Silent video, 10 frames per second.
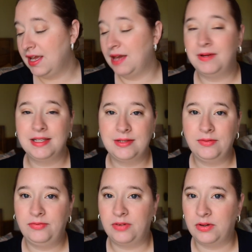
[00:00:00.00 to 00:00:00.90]
It was
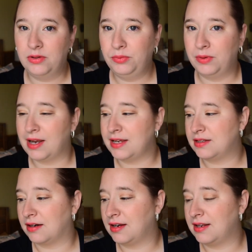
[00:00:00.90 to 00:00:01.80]
full when I
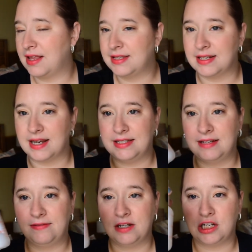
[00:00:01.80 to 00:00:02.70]
started this and I
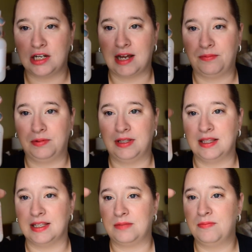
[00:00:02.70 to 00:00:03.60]
did finish it up within
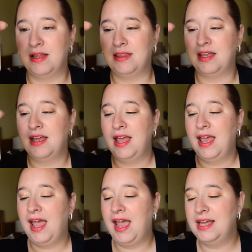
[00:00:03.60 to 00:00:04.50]
this month.
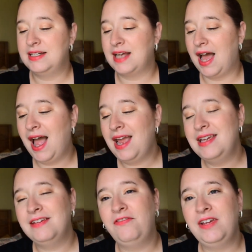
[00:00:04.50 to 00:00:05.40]
And I
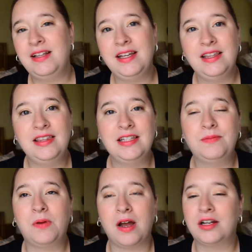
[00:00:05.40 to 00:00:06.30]
feel like this
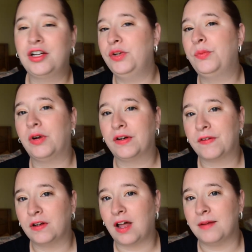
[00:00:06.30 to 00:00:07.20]
product could work
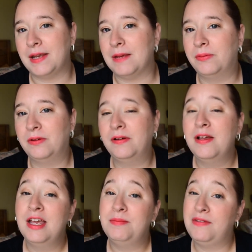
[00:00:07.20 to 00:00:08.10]
for a lot of people.
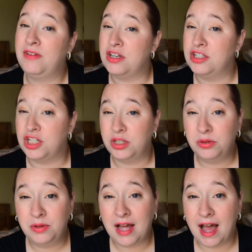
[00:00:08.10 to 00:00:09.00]
I mean, if you
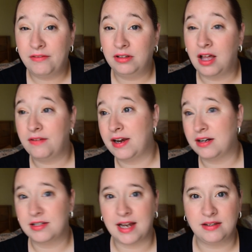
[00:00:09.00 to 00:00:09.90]
do have a lot of
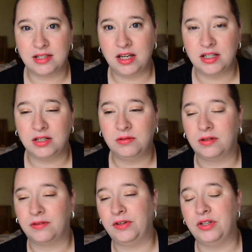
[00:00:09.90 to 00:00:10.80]
hairstyles that you do, or
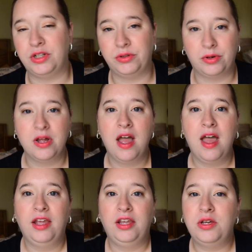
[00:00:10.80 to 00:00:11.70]
if you do
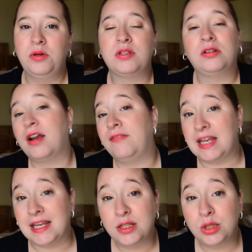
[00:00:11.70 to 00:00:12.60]
use a lot of
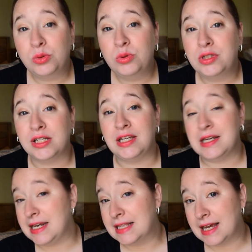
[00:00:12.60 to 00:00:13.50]
heat tools and you
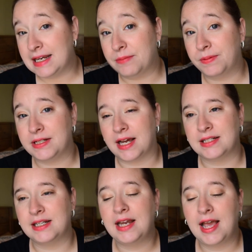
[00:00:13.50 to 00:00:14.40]
need that heat
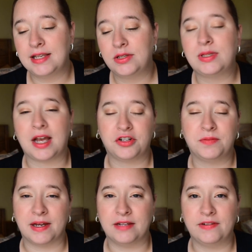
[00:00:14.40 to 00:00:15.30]
protectant, it has those extra
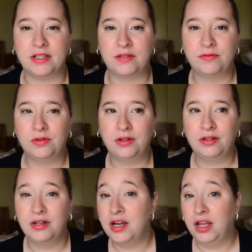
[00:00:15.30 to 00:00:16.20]
benefits
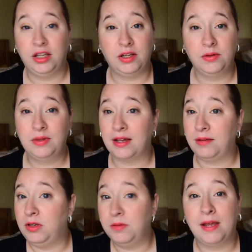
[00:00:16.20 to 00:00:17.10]
for you that
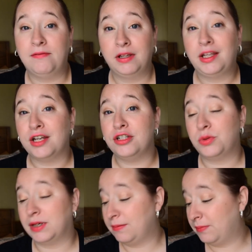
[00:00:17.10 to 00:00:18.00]
you may really
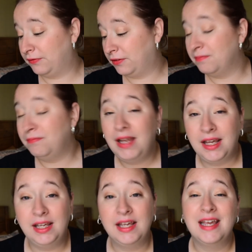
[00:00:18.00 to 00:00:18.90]
enjoy. But for
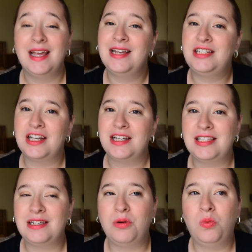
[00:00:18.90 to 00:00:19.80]
me, it
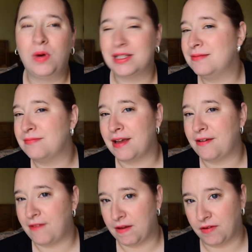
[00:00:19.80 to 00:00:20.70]
just wasn't my
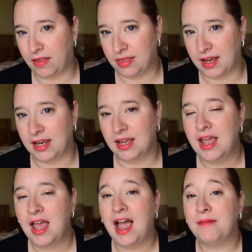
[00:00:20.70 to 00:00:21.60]
favorite thing.
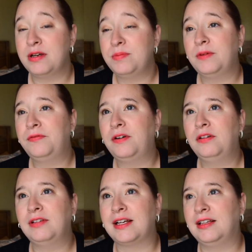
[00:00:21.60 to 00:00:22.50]
I much
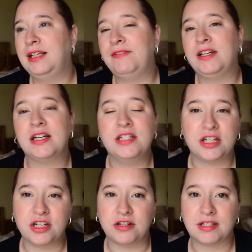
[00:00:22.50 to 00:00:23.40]
prefer like a leave-in
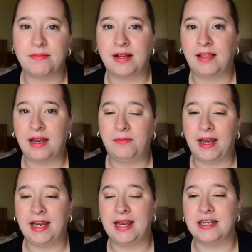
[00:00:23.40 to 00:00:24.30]
conditioner, something
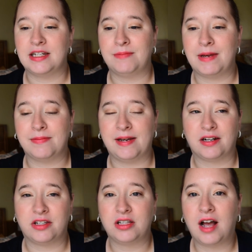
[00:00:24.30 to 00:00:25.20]
lightweight and just makes my hair
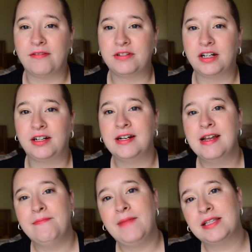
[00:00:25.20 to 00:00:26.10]
softer,
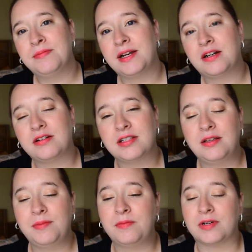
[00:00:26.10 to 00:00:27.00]
makes my curls a
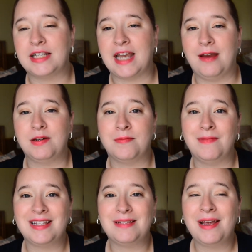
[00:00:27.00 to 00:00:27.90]
little bit more tamed, but
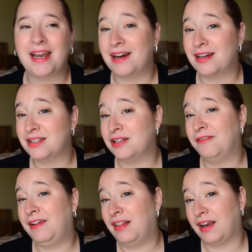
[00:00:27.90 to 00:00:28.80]
makes my hair still
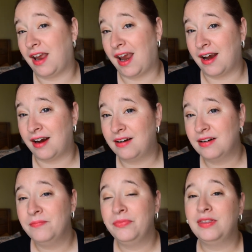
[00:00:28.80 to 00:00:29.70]
feel like hair.
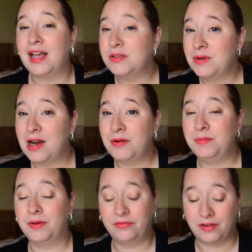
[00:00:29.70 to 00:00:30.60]
That's what I would
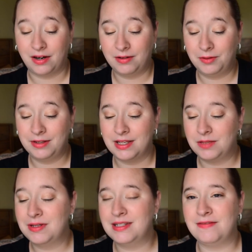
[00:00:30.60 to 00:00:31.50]
prefer, where this
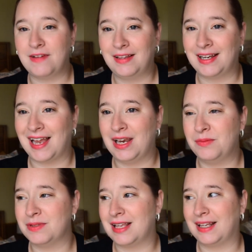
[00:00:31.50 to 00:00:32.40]
one felt like I
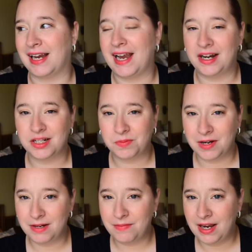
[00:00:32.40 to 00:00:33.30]
almost had like a
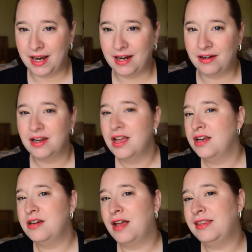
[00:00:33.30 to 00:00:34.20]
hairspray in my hair.
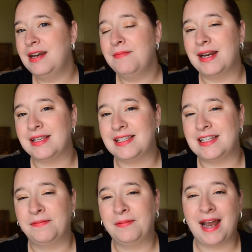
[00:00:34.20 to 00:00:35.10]
Not that it made it
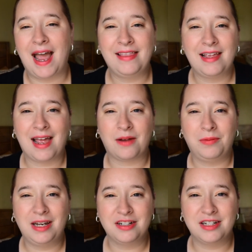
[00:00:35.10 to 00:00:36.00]
stiff, but it had that like
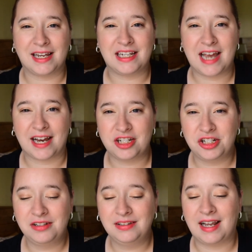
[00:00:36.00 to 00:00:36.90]
weird like
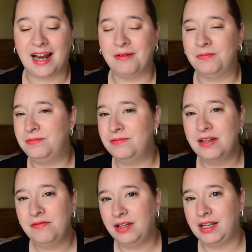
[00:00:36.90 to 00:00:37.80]
texture that I
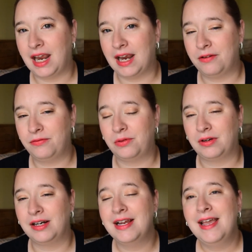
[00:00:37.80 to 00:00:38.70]
didn't really care for.